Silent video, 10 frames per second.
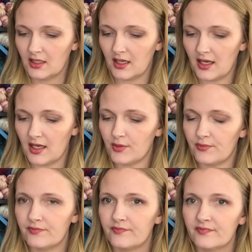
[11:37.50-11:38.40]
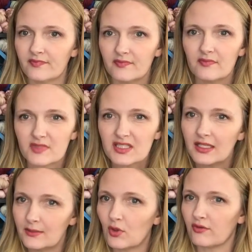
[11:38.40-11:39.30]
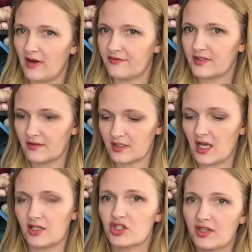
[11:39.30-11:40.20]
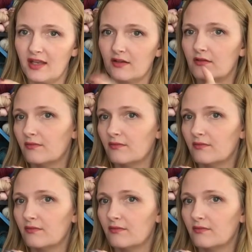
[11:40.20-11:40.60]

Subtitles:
rough to the touch than